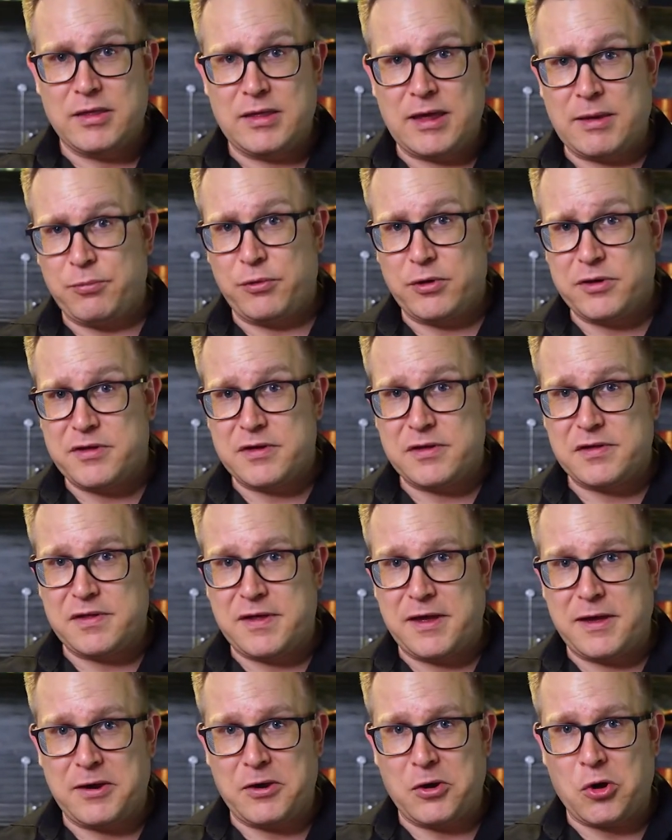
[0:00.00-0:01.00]
Temperatures
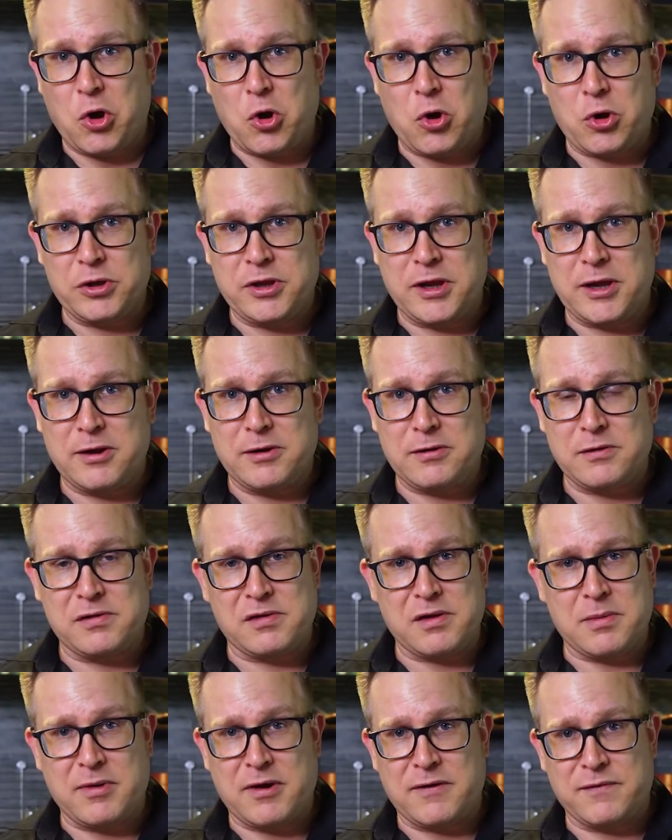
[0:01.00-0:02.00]
here all
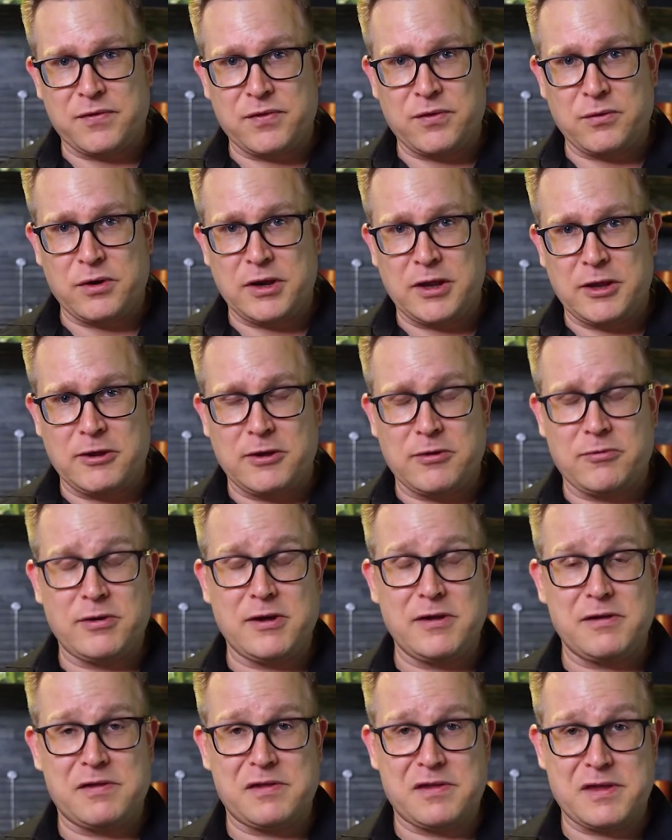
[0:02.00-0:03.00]
years about 30
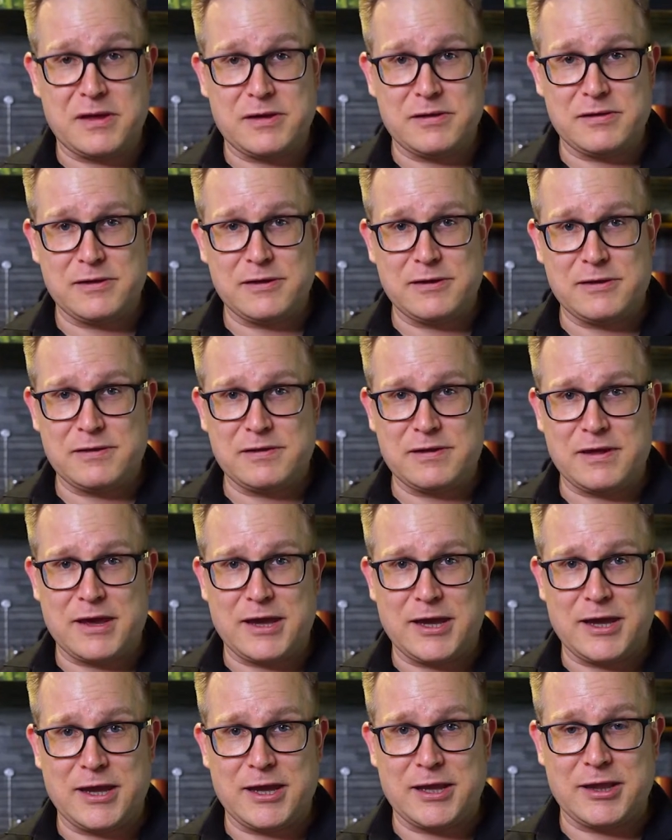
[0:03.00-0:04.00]
degrees Celsius,
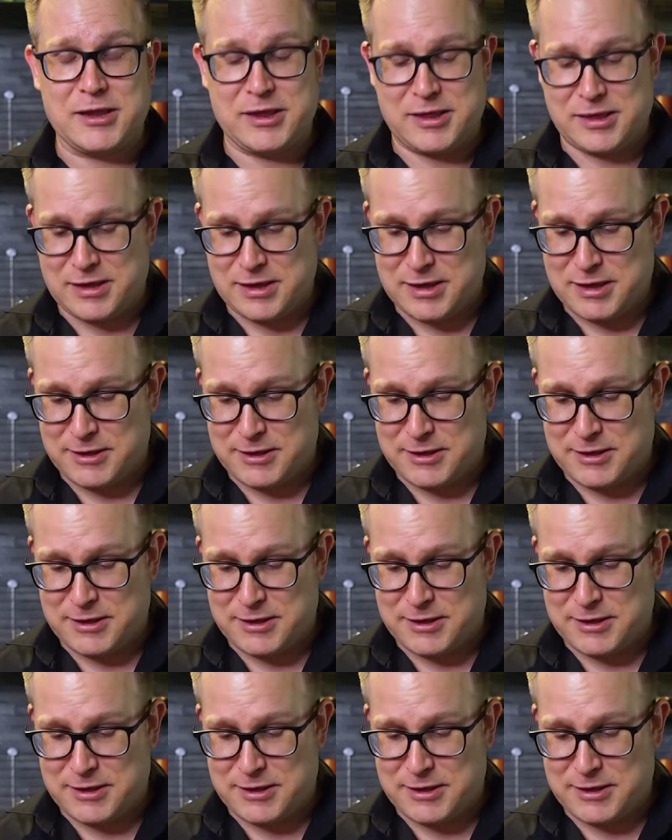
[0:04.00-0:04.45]
and